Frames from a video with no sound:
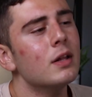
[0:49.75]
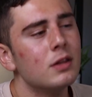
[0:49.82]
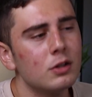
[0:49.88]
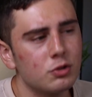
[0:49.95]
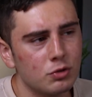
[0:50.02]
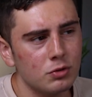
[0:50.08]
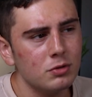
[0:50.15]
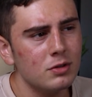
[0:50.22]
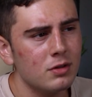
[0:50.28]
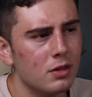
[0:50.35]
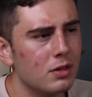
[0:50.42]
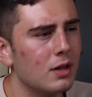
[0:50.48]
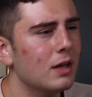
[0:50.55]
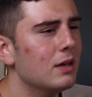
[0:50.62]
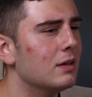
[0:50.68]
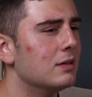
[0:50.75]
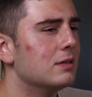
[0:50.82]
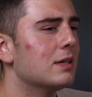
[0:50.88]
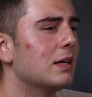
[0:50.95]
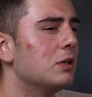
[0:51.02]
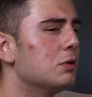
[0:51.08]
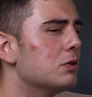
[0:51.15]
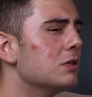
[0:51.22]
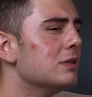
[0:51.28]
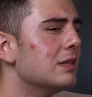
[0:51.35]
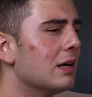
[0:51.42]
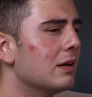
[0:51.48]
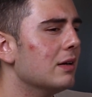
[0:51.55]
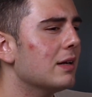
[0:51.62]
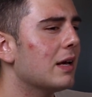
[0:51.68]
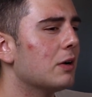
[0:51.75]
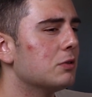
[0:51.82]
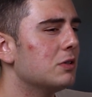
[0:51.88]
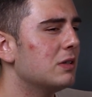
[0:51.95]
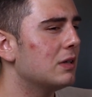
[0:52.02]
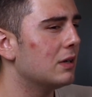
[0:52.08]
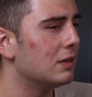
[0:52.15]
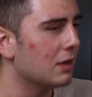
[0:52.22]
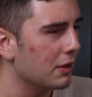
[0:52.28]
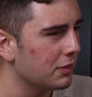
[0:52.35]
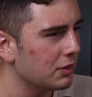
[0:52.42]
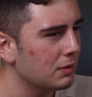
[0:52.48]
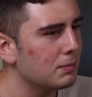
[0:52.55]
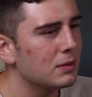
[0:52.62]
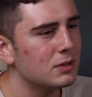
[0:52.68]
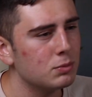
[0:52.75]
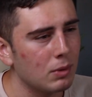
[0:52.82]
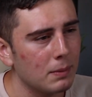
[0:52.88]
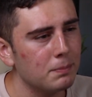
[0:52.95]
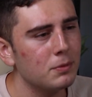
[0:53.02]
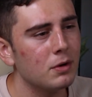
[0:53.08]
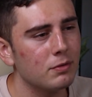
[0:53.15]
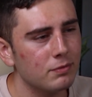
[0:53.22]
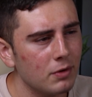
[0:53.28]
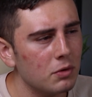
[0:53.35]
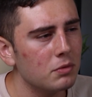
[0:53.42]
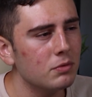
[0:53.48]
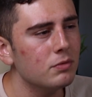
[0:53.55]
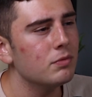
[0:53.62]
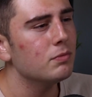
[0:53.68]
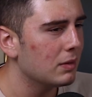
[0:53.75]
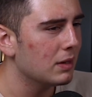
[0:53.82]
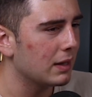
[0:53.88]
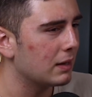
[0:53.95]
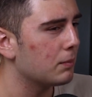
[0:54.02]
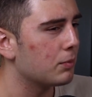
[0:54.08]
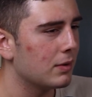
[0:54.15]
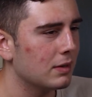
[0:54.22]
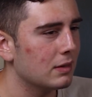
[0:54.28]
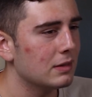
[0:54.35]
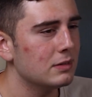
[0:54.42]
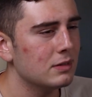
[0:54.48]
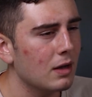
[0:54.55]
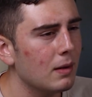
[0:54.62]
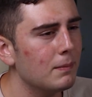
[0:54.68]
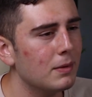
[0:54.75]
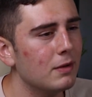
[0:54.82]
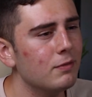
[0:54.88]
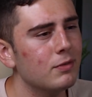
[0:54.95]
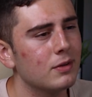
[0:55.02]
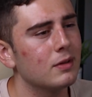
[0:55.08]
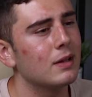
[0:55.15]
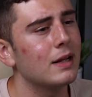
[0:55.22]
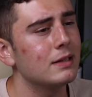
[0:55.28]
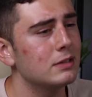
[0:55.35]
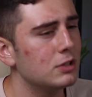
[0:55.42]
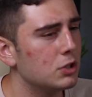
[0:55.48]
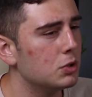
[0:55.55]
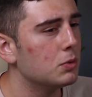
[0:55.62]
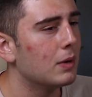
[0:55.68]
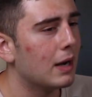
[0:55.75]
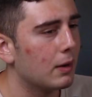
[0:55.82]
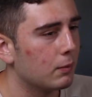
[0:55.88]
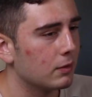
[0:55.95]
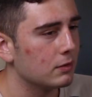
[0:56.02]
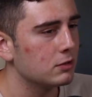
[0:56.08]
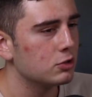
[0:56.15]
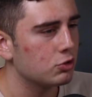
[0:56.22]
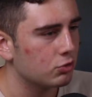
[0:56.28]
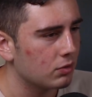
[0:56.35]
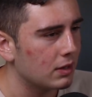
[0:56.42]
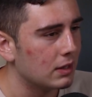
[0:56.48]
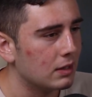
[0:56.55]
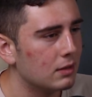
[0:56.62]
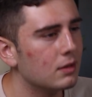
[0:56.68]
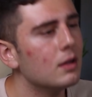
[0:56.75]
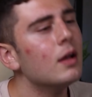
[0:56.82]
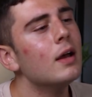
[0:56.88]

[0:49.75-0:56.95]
The truth is that you just sat on the couch and did nothing but swipe your phone like a brainless zombie for the last 2 hours straight.